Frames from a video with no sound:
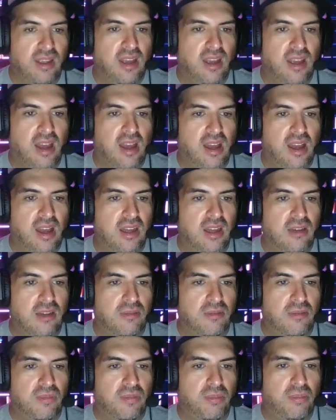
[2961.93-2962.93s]

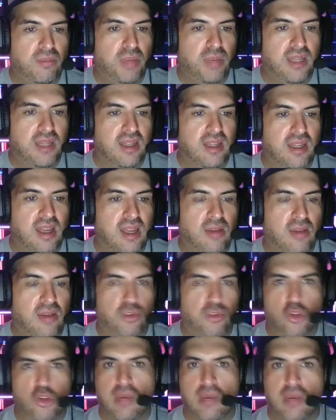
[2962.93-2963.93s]
But
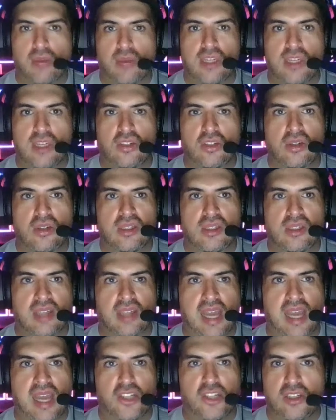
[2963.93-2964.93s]
through my research,
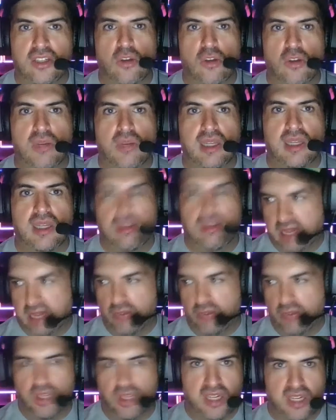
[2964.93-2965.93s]
actually nobody
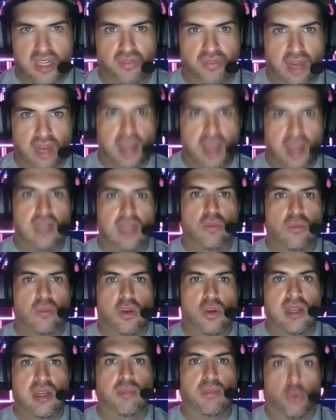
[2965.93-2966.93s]
can really define
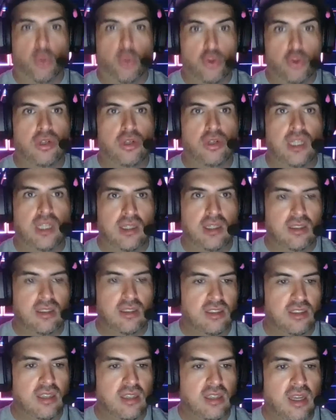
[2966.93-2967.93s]
where that border
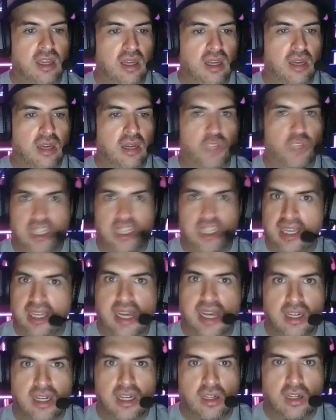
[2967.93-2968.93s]
is. We can get
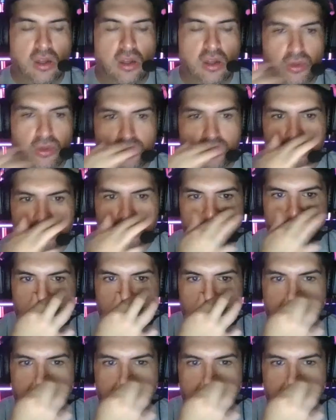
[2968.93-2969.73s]
kind of close.